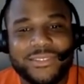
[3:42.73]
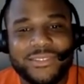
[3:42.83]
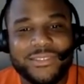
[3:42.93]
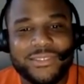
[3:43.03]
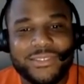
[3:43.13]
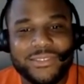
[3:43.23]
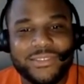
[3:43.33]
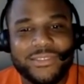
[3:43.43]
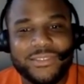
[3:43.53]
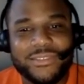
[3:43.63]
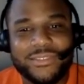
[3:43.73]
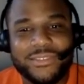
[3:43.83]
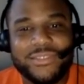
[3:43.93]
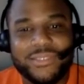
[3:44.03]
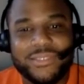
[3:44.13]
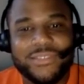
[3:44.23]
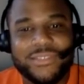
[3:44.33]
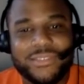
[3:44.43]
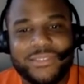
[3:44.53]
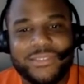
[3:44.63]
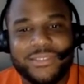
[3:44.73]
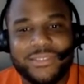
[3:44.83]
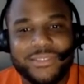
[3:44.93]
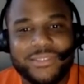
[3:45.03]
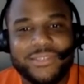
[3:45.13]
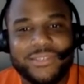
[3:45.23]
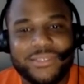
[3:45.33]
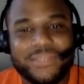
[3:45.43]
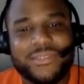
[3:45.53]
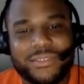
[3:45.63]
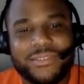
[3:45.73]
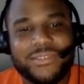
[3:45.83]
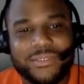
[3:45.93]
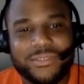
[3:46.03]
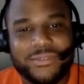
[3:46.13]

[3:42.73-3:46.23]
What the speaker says: The person shown says nothing.